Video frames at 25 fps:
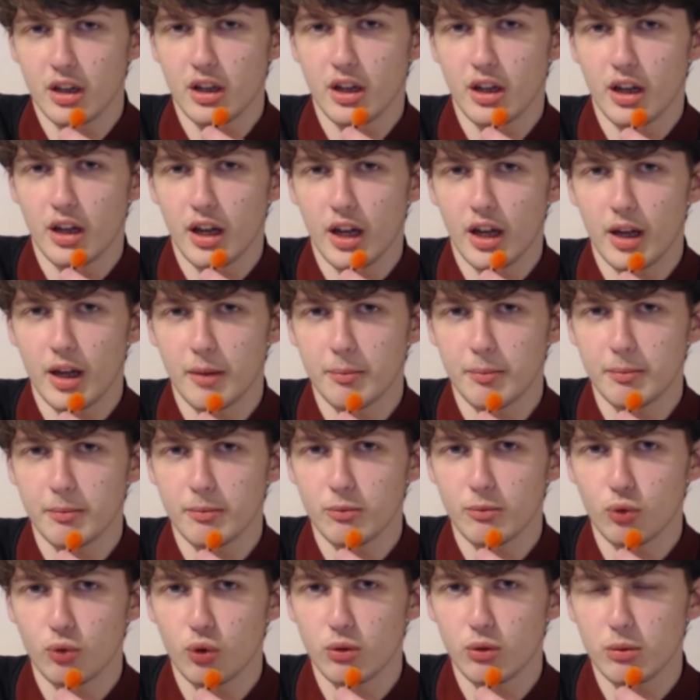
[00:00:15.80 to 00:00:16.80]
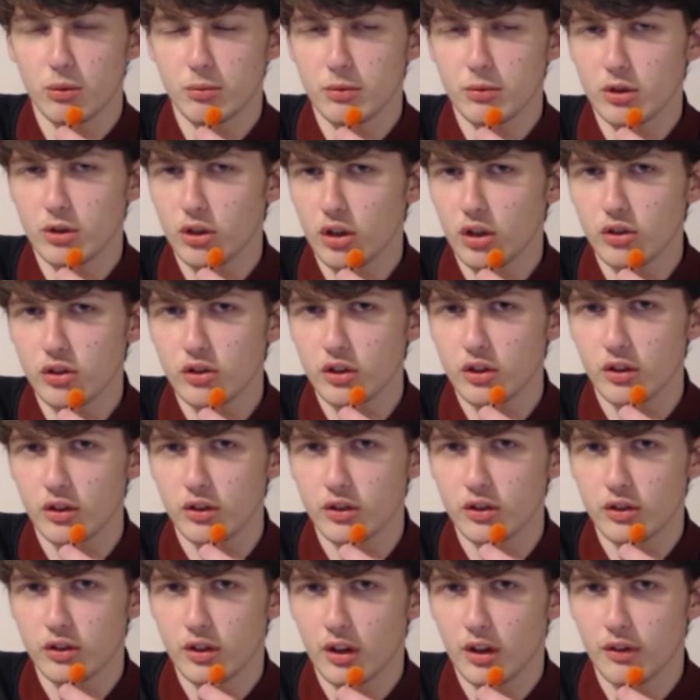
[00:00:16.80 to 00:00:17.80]

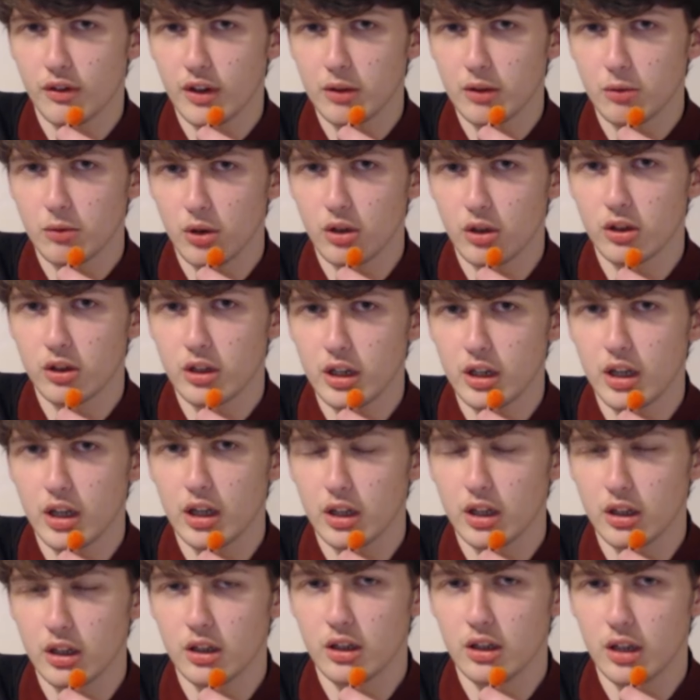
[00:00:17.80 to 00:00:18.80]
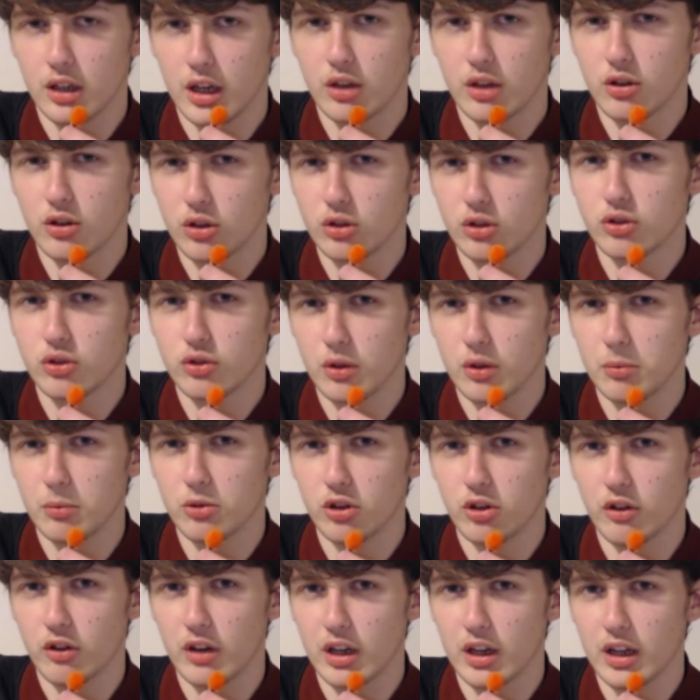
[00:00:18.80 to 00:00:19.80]
Nonsense. I think Roy Keane, it cut to him
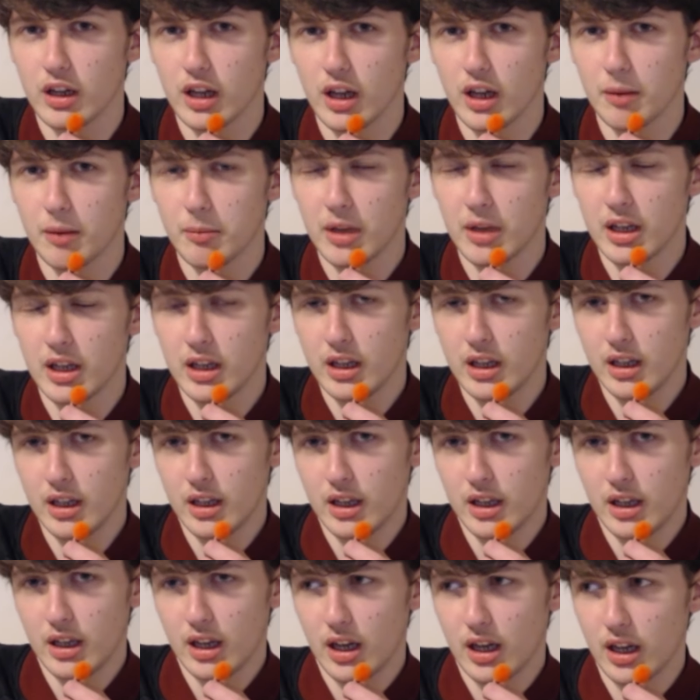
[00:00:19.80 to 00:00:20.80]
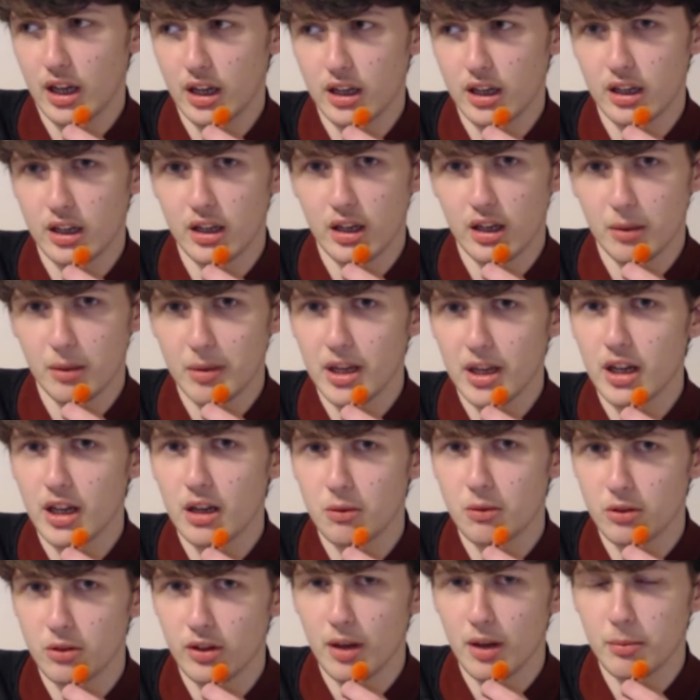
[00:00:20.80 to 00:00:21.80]
during the game, and I bet he
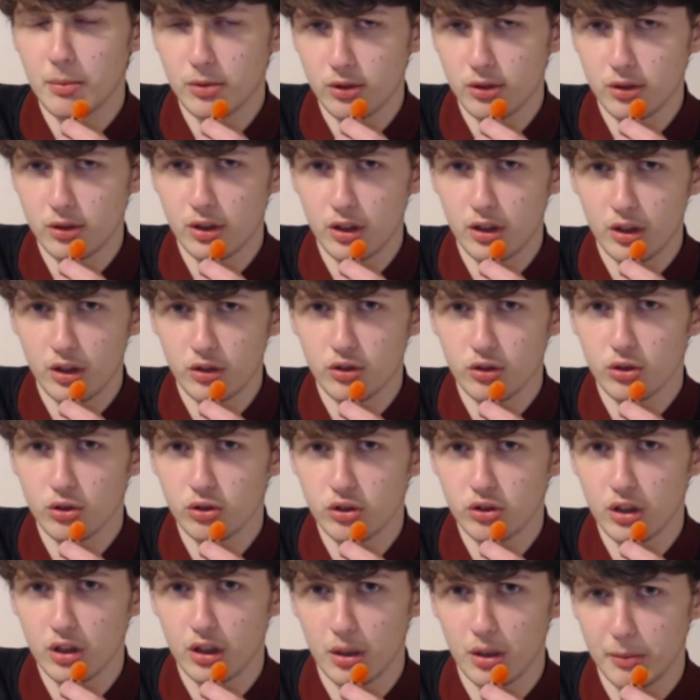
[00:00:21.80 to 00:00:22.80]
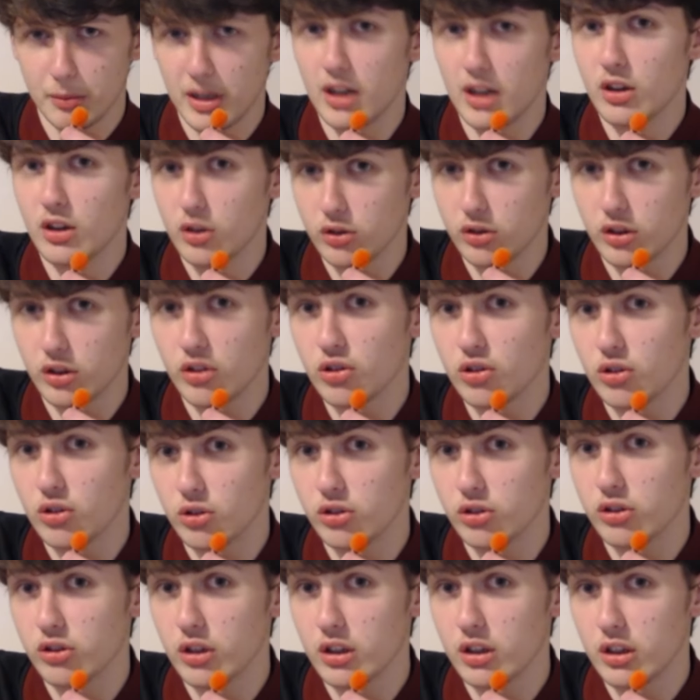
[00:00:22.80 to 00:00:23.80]
was absolutely disgusted. I mean, he looked
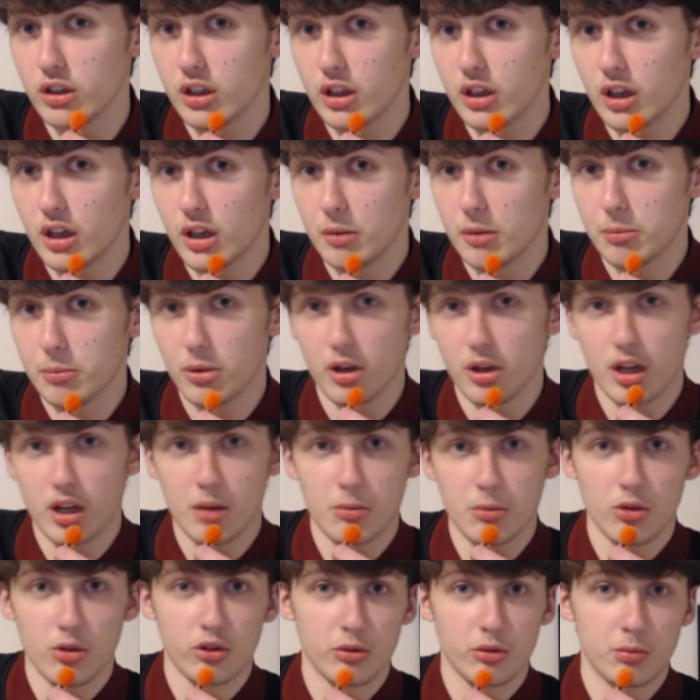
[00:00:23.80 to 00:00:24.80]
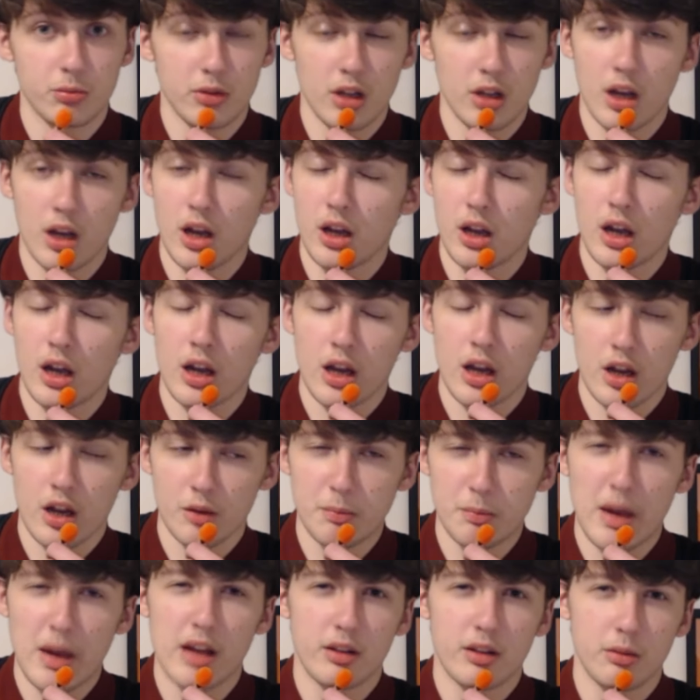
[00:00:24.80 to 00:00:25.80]
disgusted, but he must. I
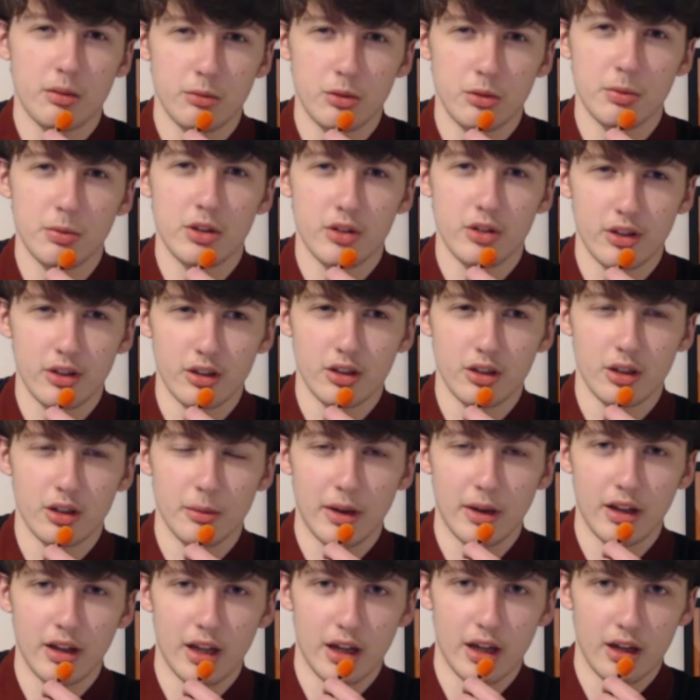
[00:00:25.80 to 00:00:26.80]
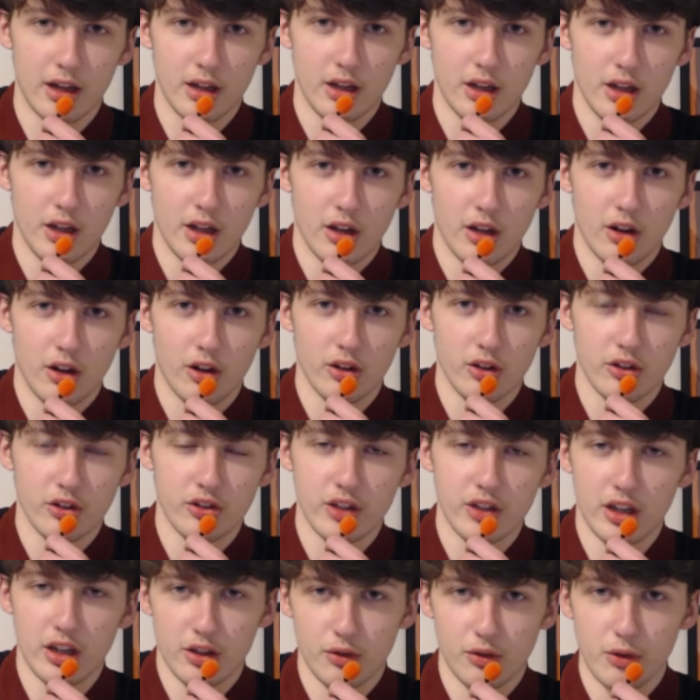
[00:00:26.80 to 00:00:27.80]
expect him to be talking about that on
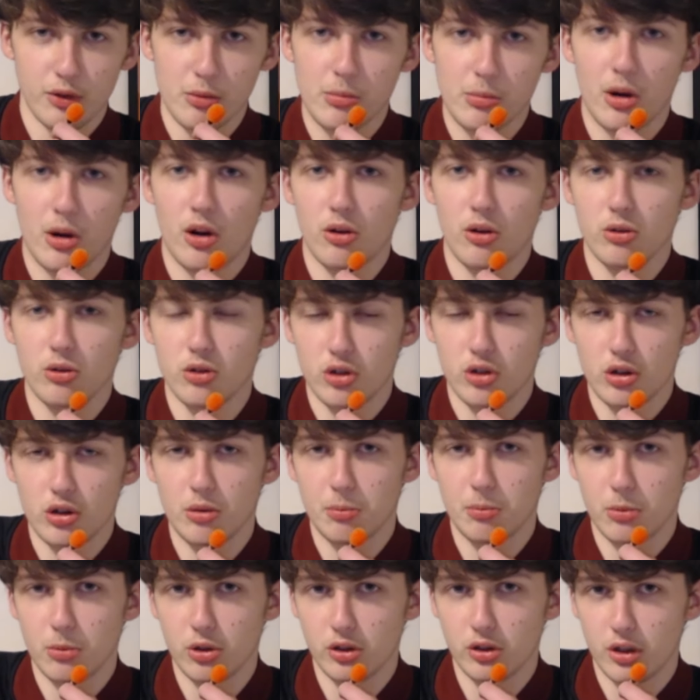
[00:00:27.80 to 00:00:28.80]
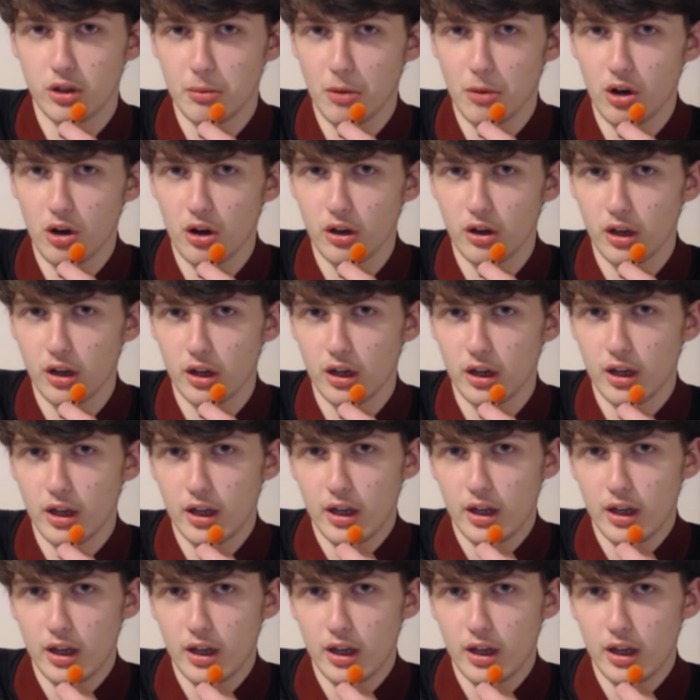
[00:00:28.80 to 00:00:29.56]
Stick to Football come Monday morning.